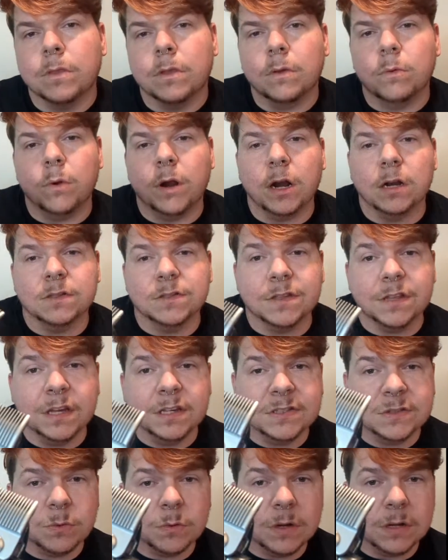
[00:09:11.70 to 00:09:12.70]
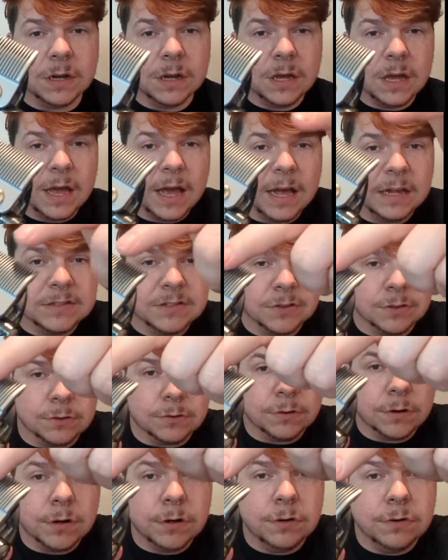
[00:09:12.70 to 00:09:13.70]
Whereas this one has the
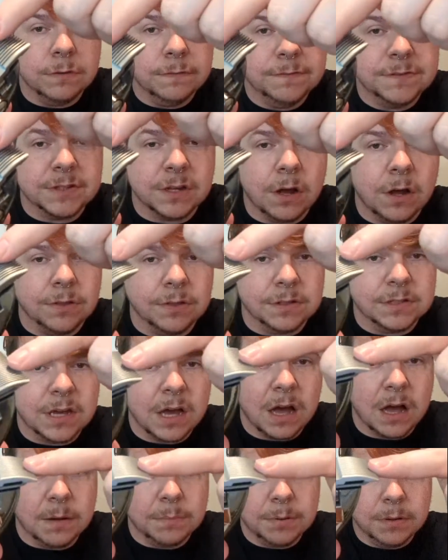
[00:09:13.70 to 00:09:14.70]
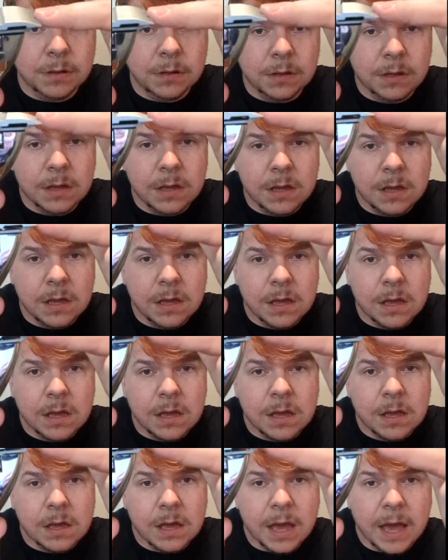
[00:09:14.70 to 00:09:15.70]
grooves on the top,
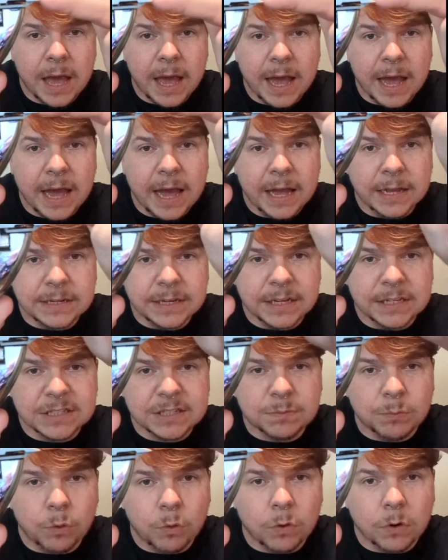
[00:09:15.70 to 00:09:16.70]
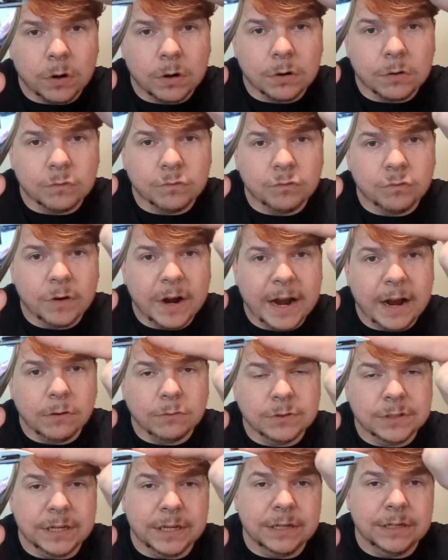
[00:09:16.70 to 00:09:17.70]
and it's more
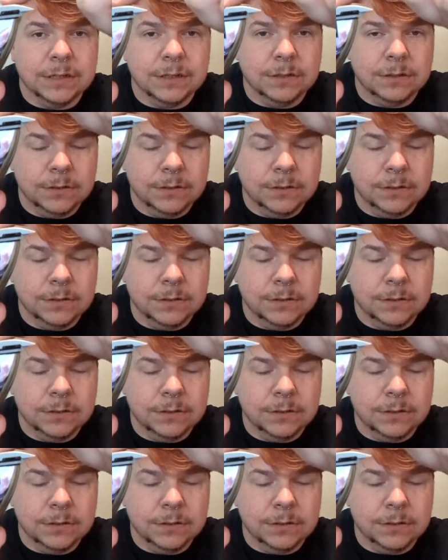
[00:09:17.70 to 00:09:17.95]
rounded.